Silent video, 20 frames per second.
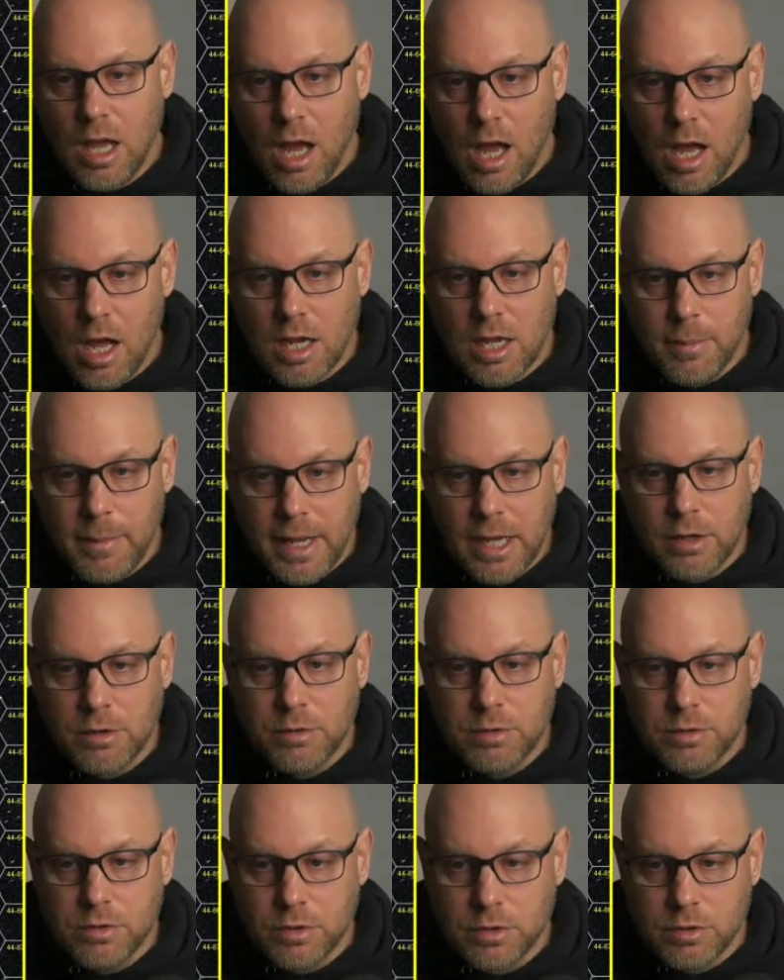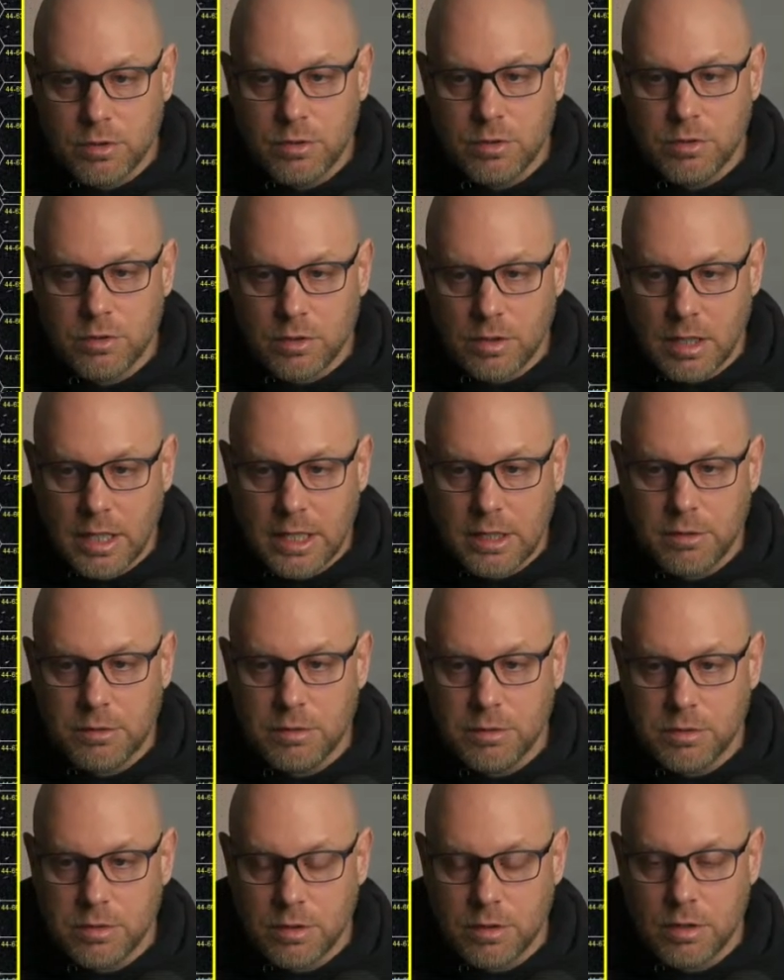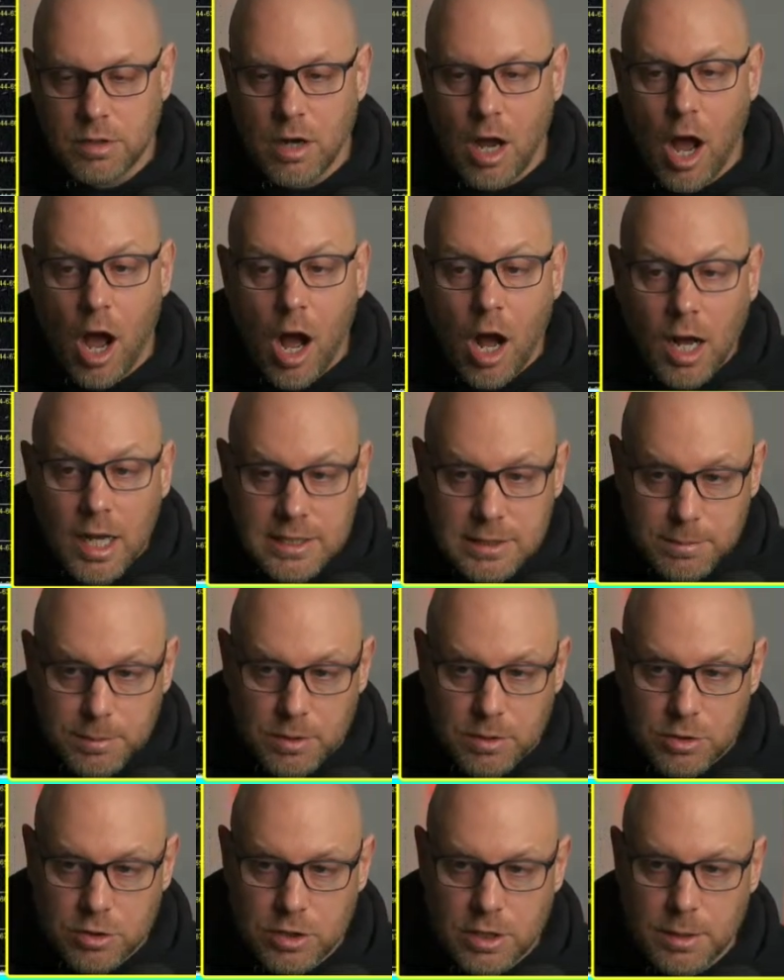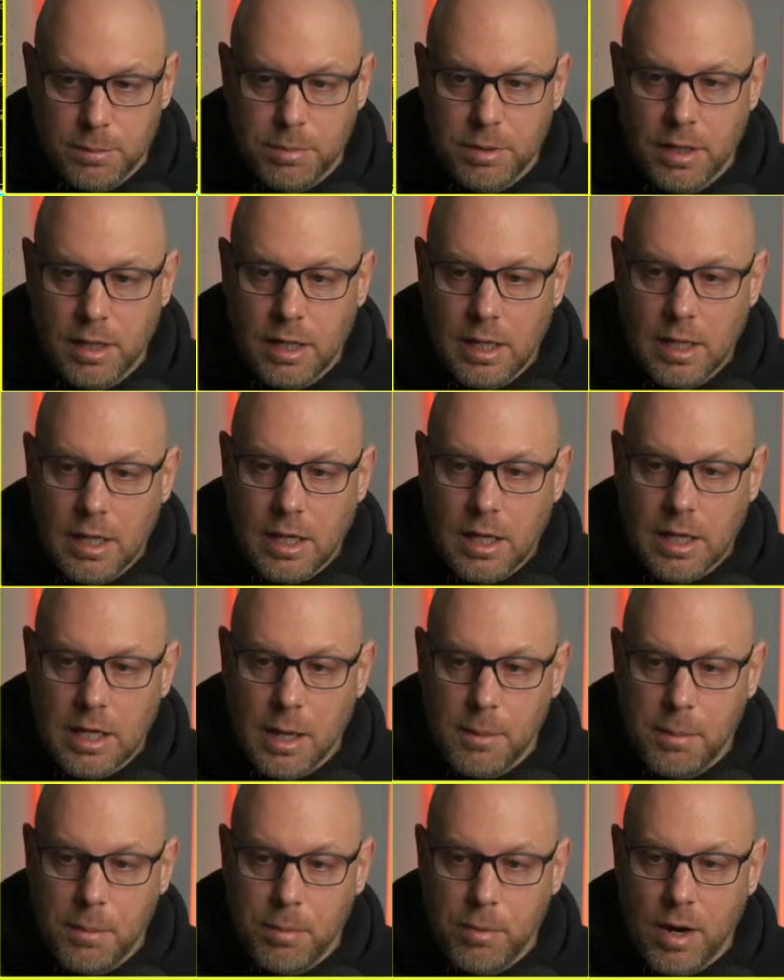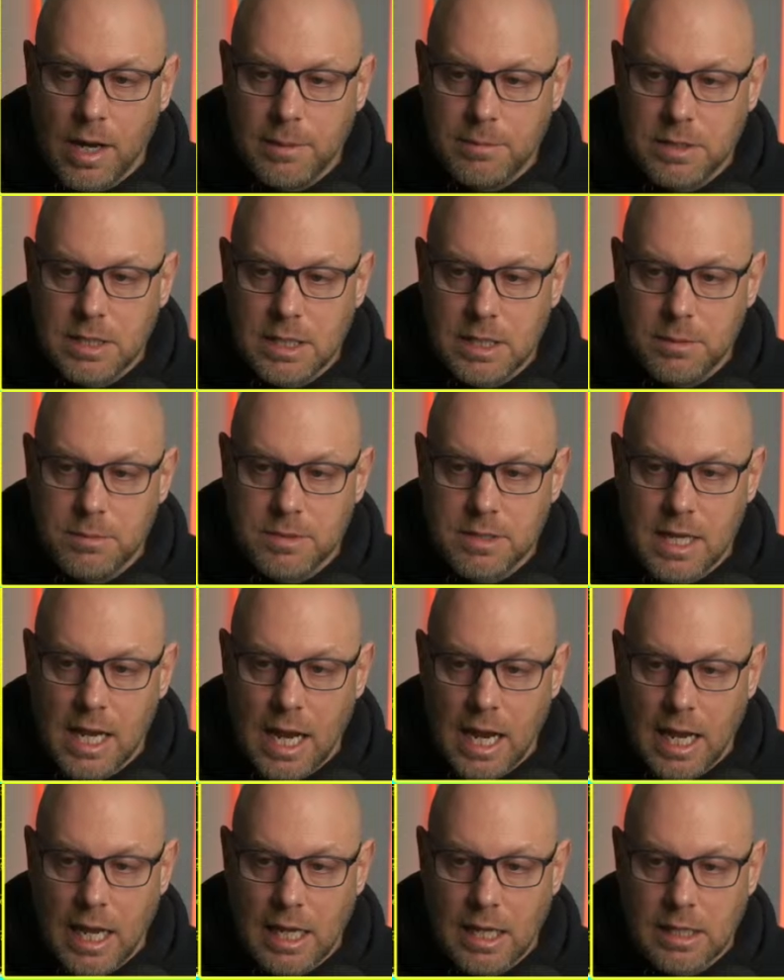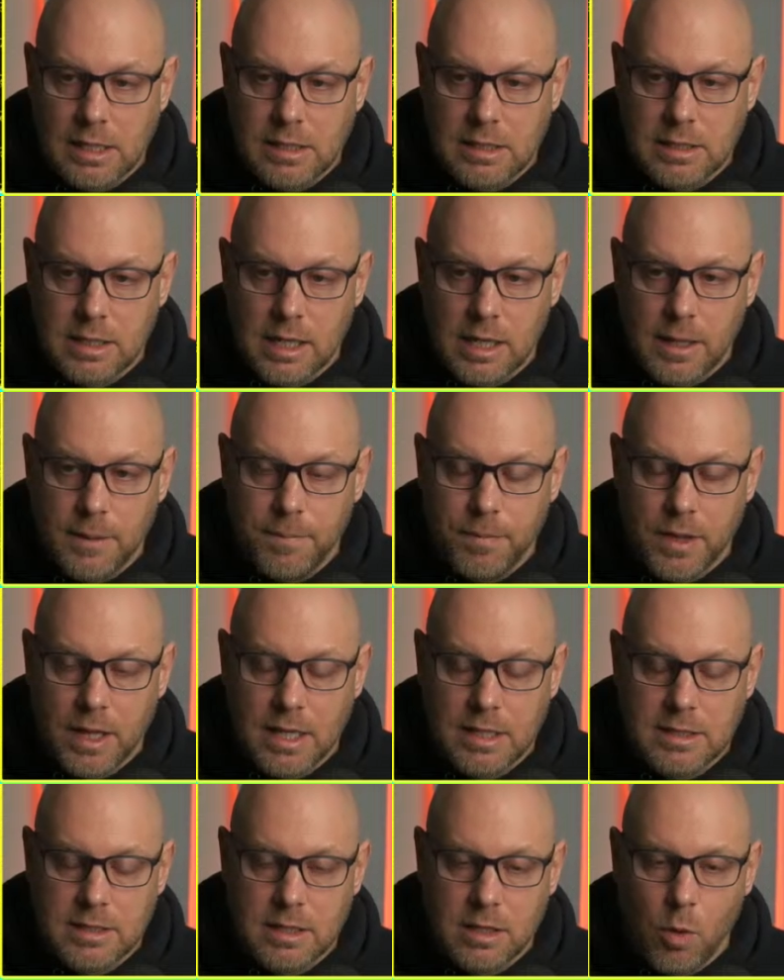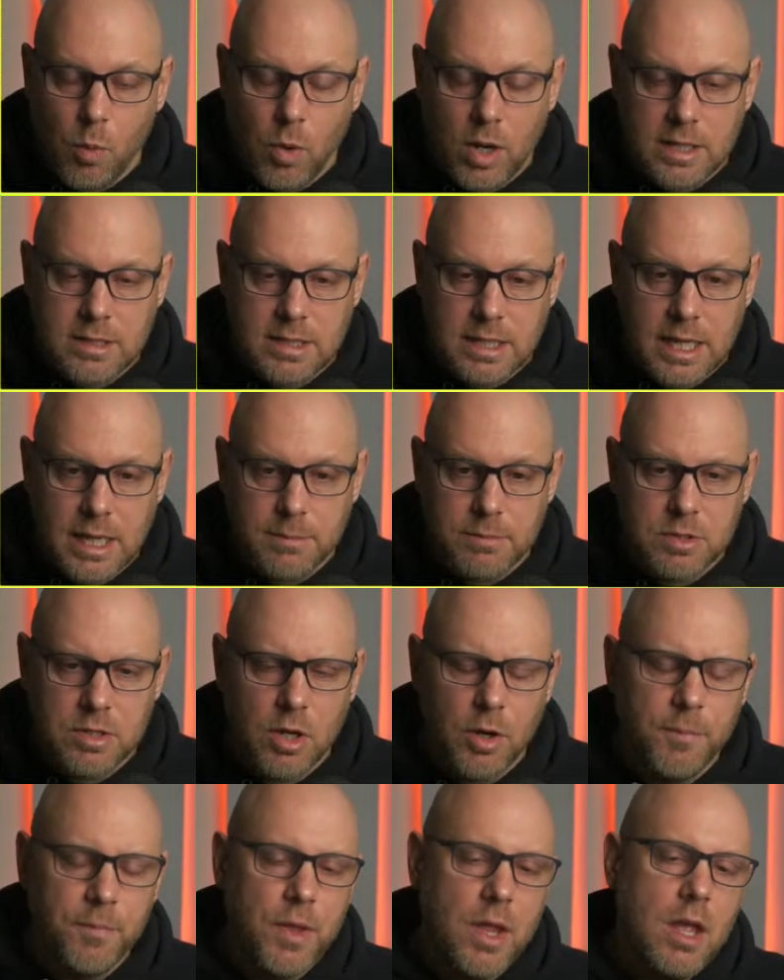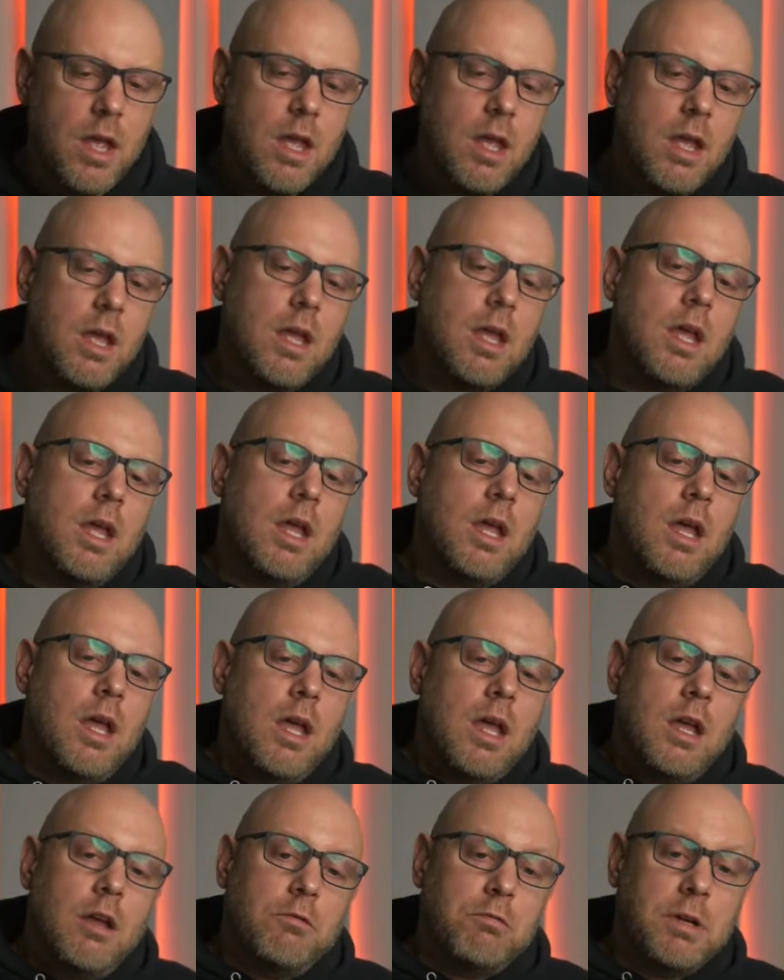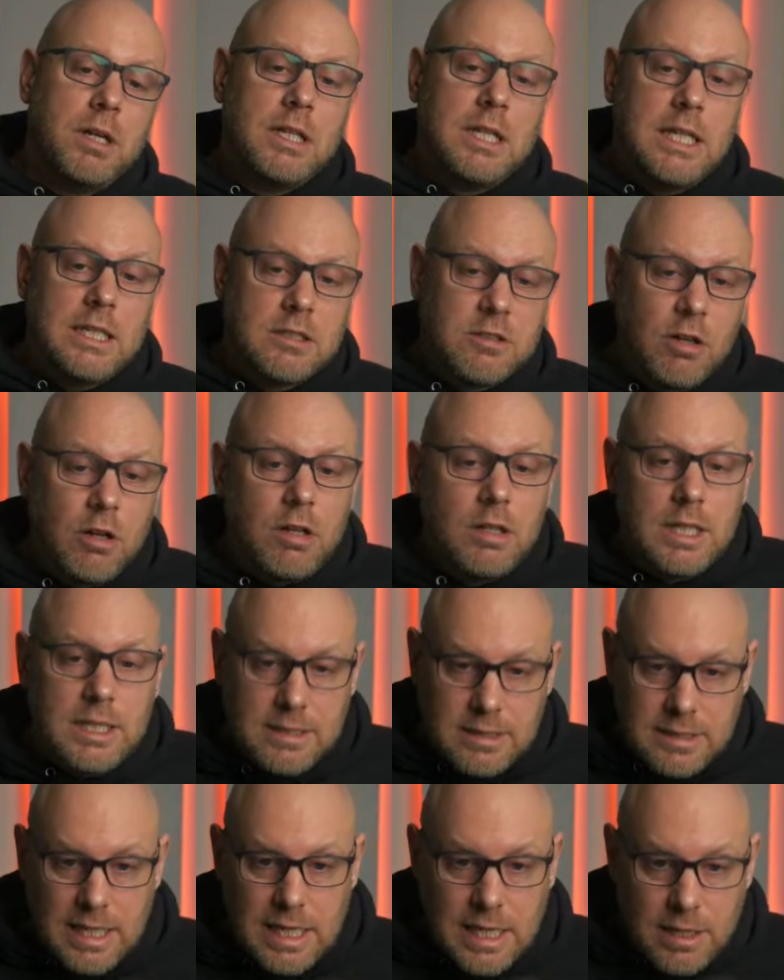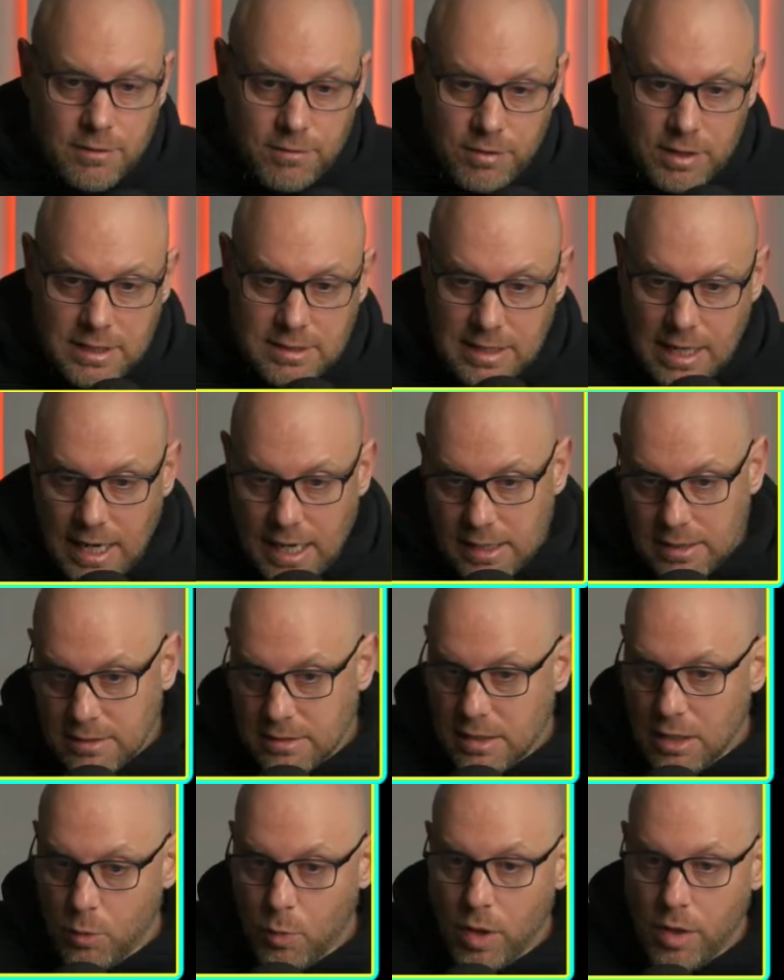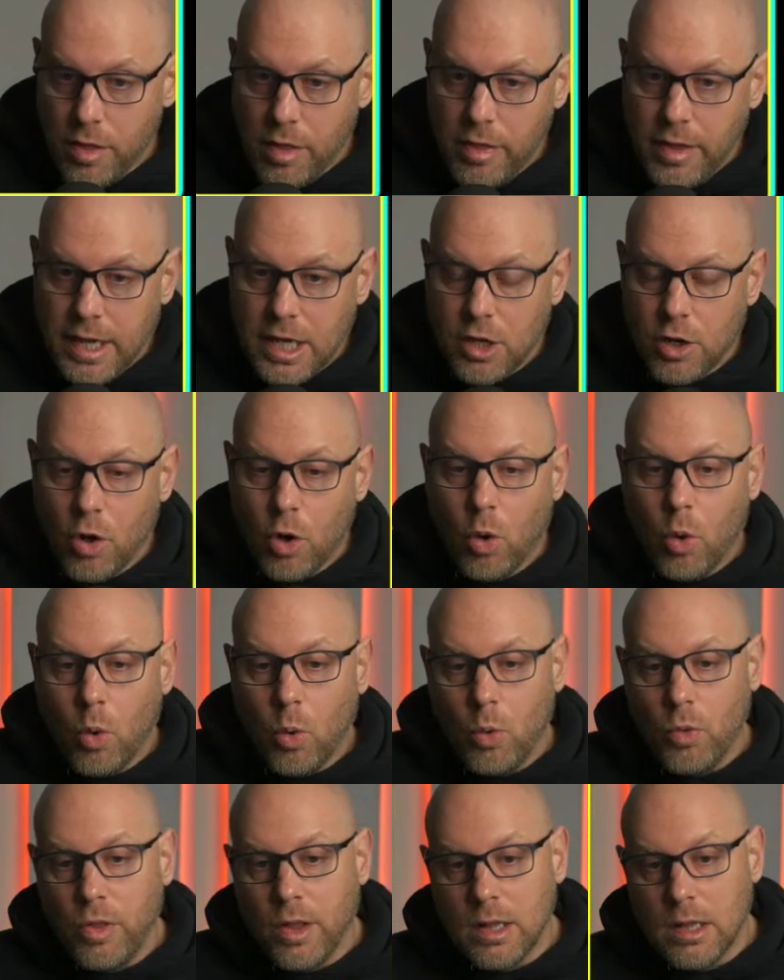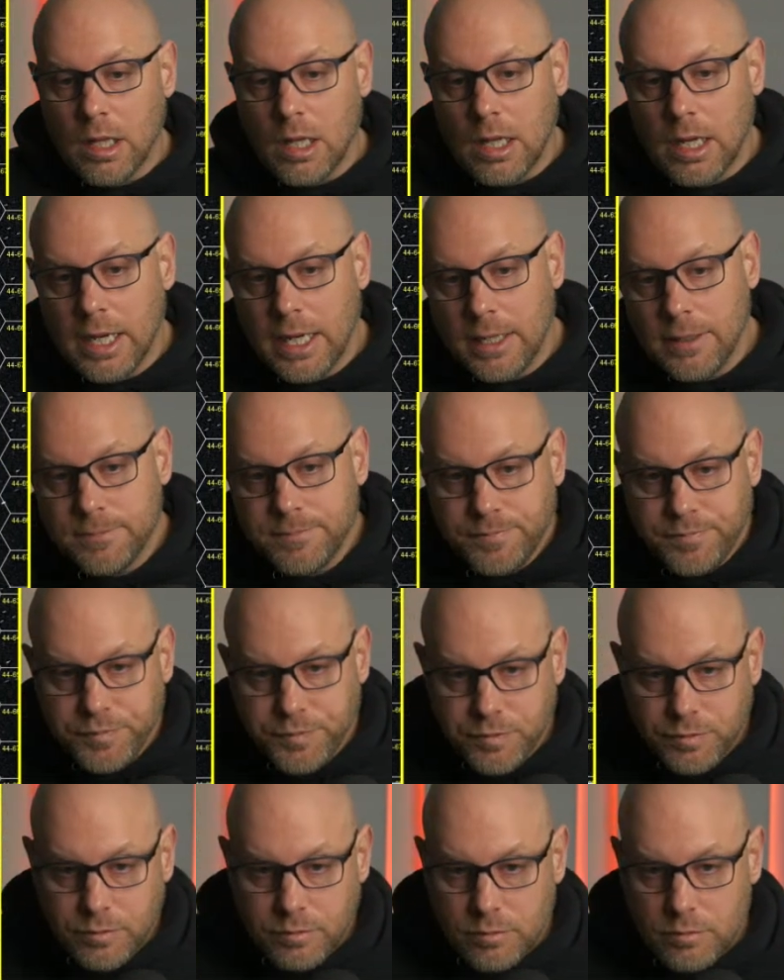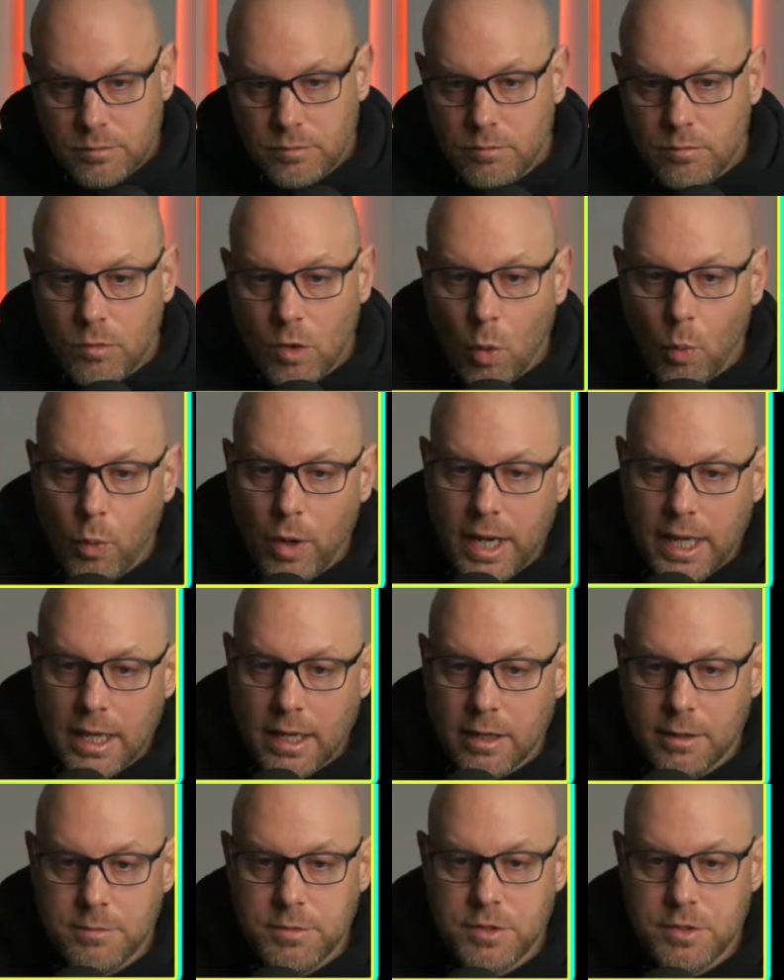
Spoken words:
a command cruiser, light cruiser, a hospital ship, a couple prime teams, and a YCM. So really, it's all in Second Fleet's hands whether they can hold the line when it comes